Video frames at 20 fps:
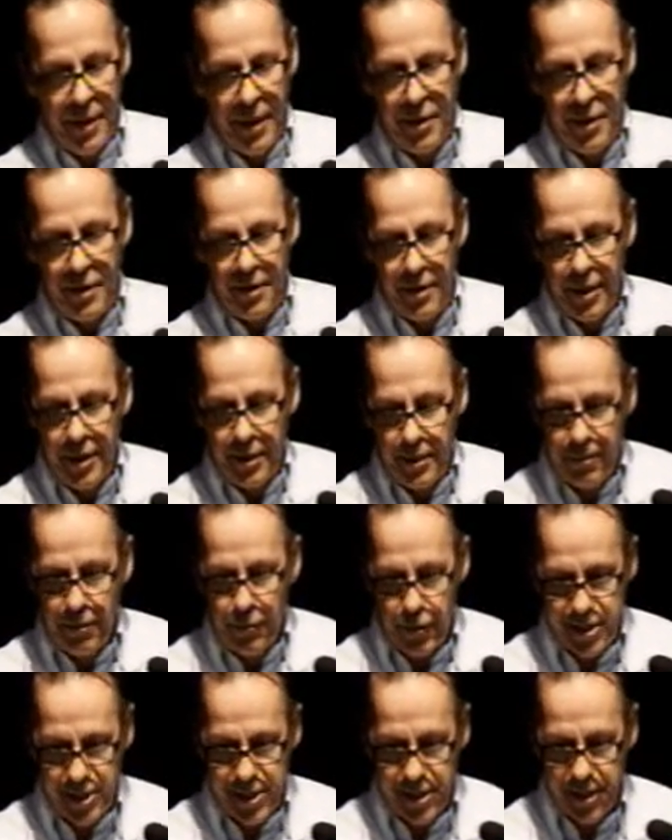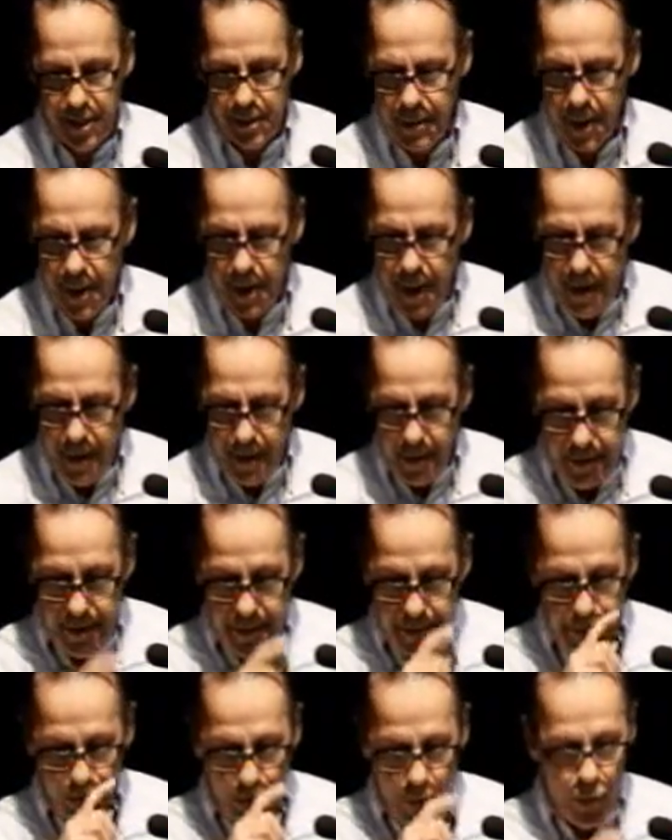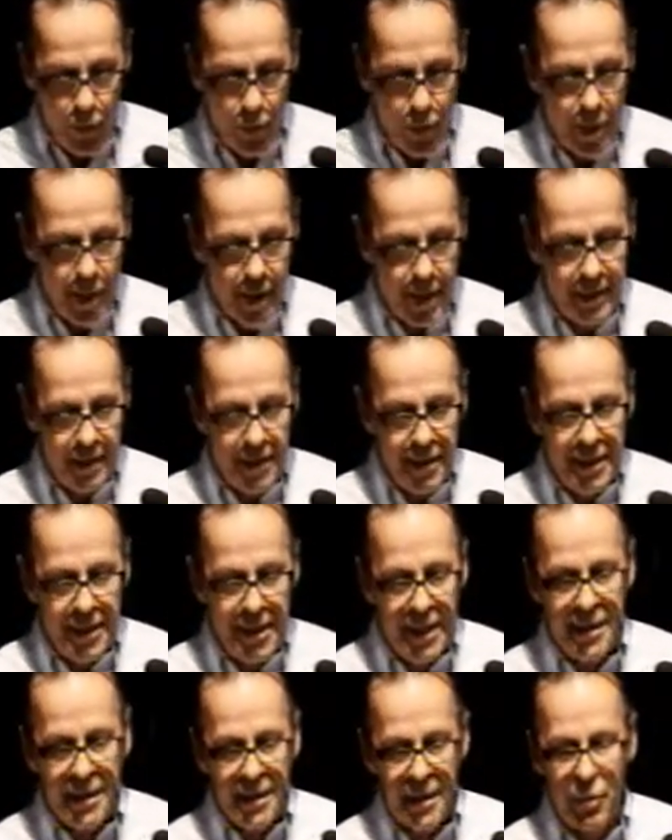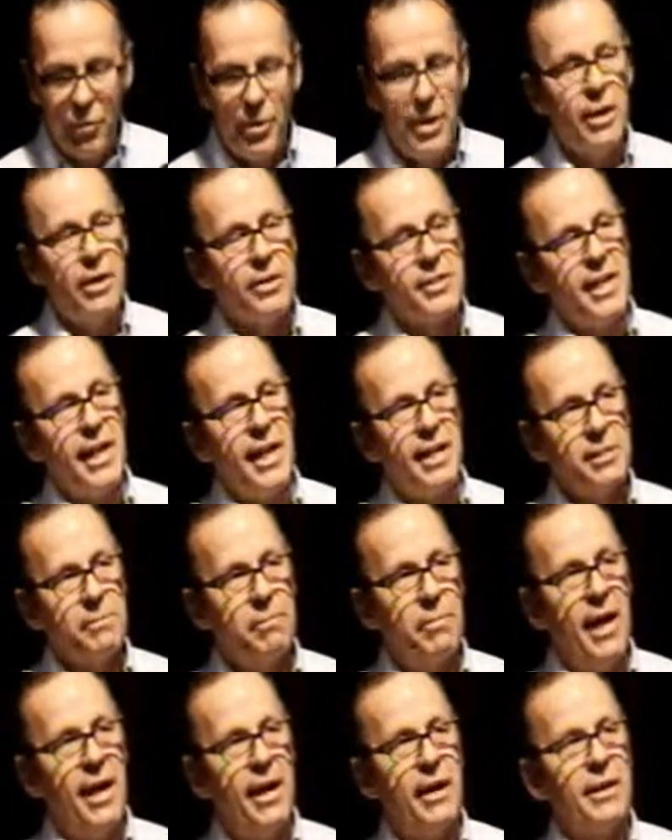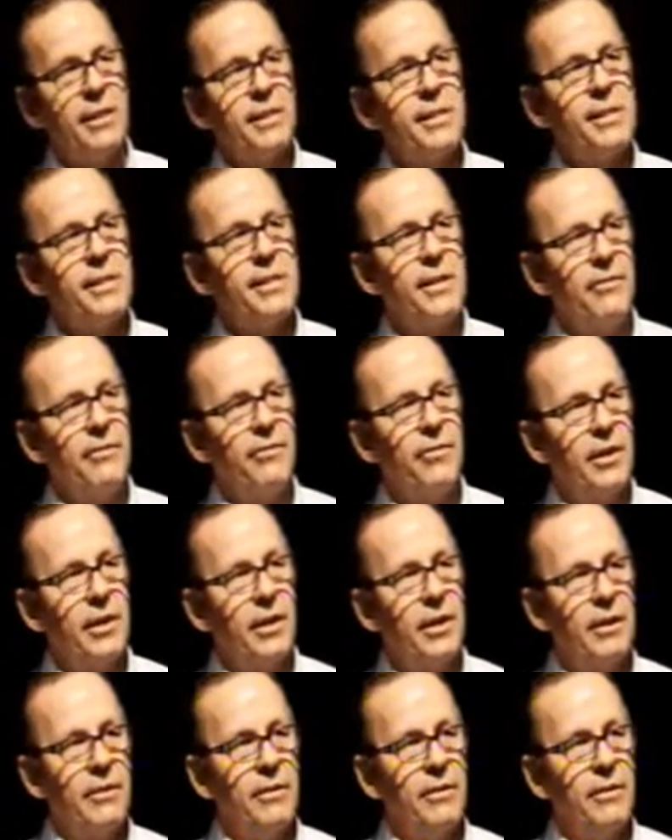Bayer here in Brazil, who did a greenhouse gas balance of